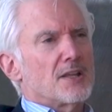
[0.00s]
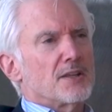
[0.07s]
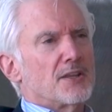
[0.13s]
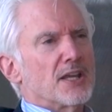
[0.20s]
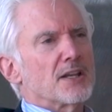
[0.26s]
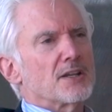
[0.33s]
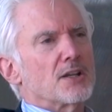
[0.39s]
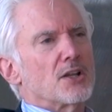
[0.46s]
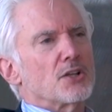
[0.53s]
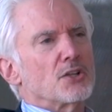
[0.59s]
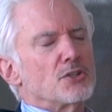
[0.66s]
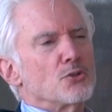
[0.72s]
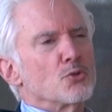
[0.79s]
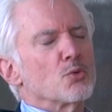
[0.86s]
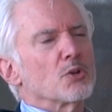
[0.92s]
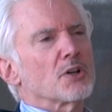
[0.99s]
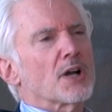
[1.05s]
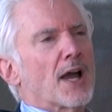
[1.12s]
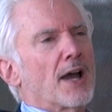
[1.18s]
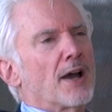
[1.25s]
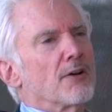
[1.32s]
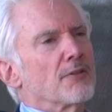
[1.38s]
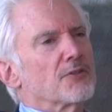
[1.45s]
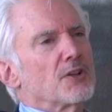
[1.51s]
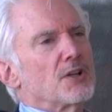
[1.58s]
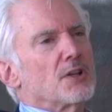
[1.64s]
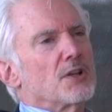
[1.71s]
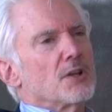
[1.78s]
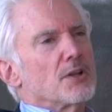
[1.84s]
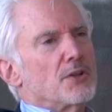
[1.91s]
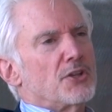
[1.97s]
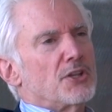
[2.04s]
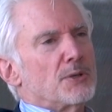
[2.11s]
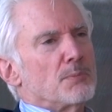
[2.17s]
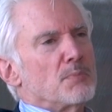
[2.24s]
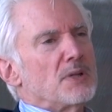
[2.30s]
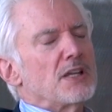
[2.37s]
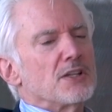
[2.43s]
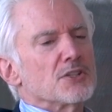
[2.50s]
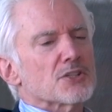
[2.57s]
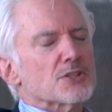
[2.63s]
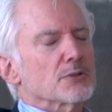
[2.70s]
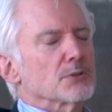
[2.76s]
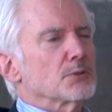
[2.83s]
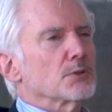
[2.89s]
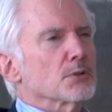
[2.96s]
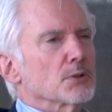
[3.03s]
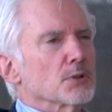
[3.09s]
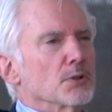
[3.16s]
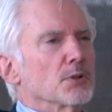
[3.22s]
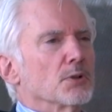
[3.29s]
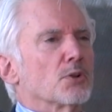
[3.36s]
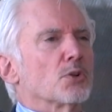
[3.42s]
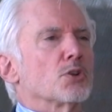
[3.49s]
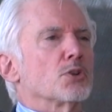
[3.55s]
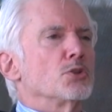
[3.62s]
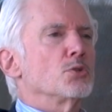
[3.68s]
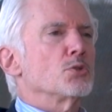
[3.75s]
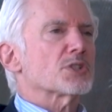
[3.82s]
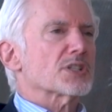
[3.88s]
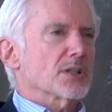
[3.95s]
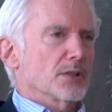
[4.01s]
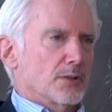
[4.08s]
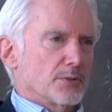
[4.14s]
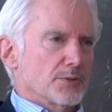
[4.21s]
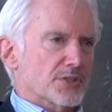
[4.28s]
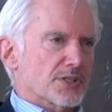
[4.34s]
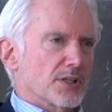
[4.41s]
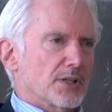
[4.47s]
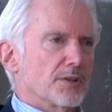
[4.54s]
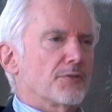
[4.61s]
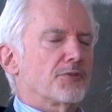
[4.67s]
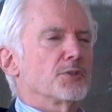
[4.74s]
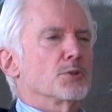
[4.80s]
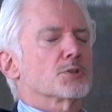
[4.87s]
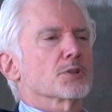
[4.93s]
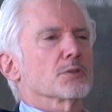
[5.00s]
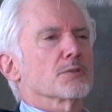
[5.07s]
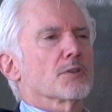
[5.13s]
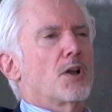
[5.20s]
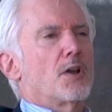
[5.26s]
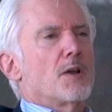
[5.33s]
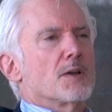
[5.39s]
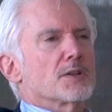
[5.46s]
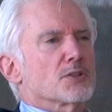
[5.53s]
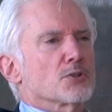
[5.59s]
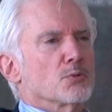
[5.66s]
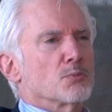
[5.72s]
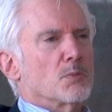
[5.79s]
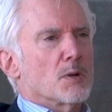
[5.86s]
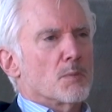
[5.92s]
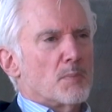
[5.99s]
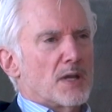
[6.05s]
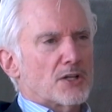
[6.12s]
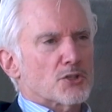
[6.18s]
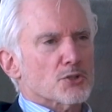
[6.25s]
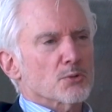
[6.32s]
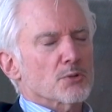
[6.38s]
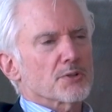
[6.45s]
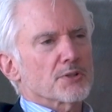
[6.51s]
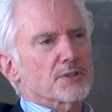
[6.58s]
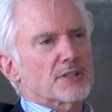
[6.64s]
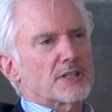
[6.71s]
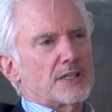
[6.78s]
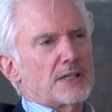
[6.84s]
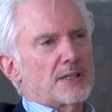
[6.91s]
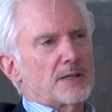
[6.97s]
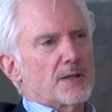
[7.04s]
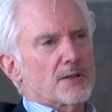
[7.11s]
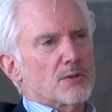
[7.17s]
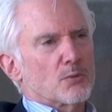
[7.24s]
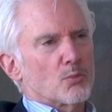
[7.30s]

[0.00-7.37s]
then you will have the means to learn new skills in the future to make sure that the